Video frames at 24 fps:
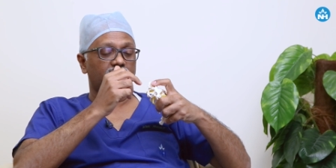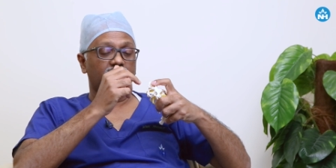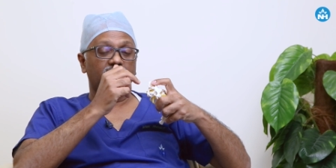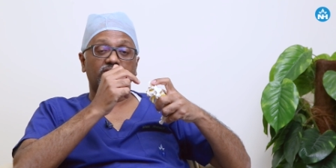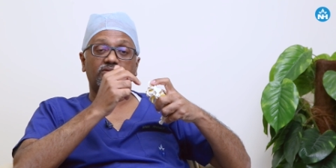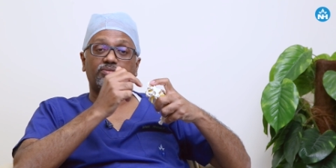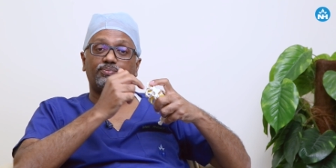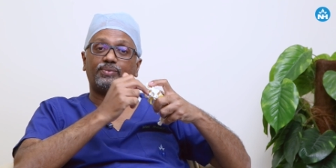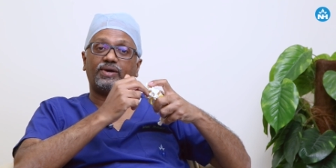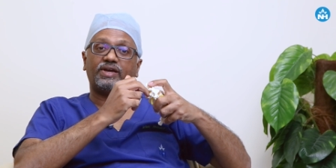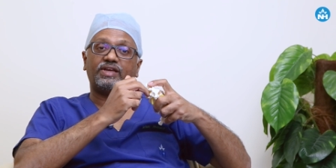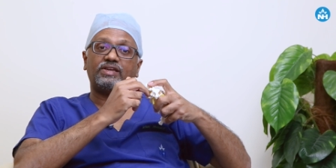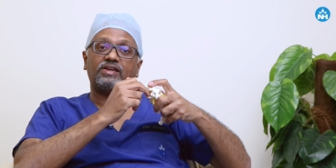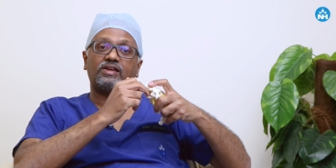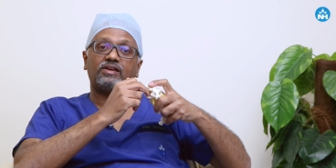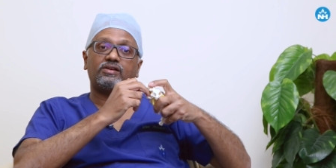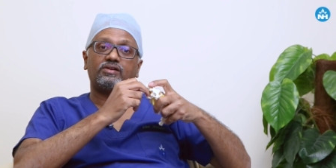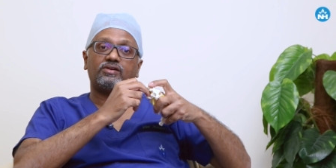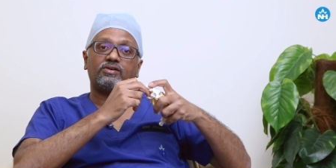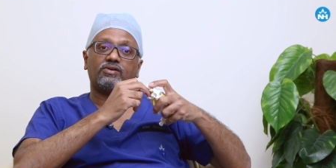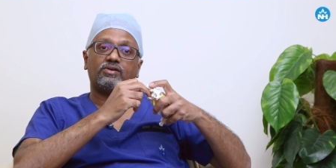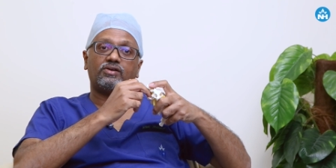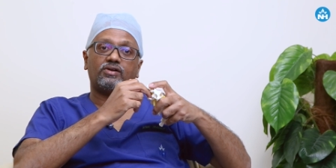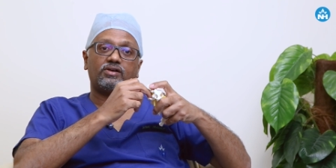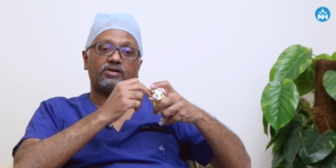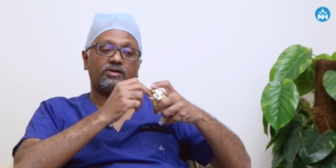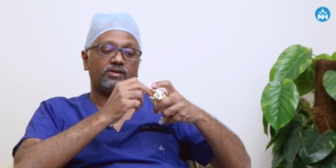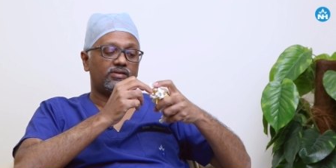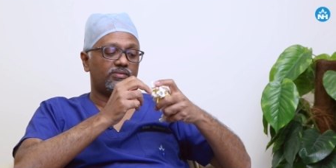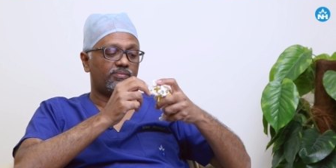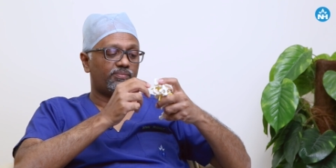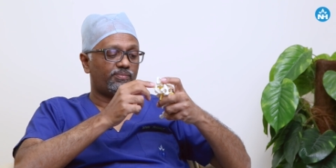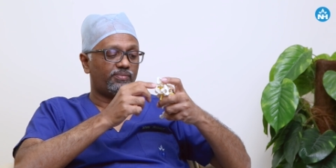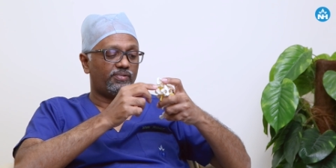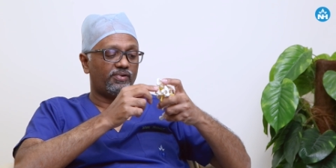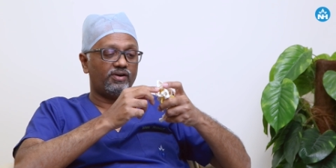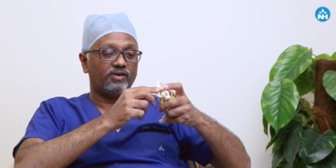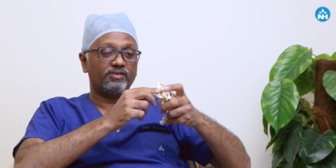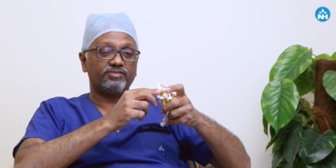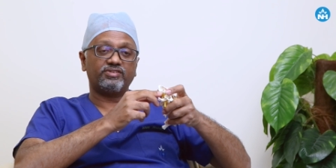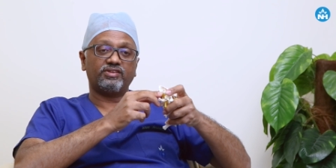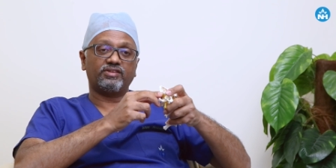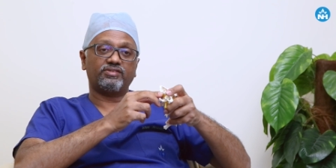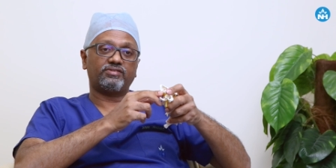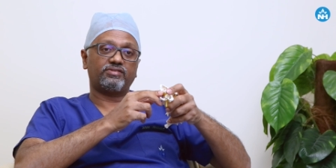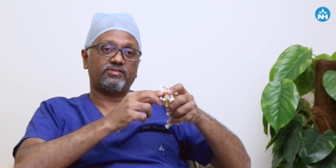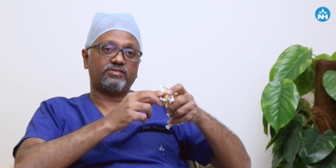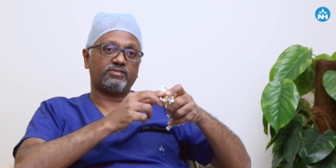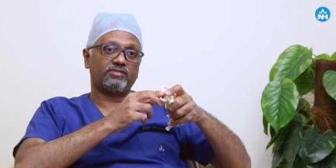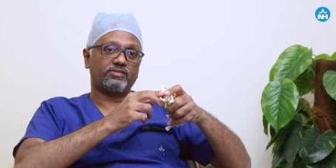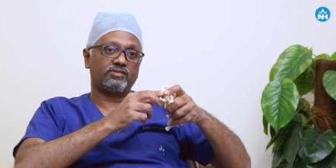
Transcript: the spinal cord passes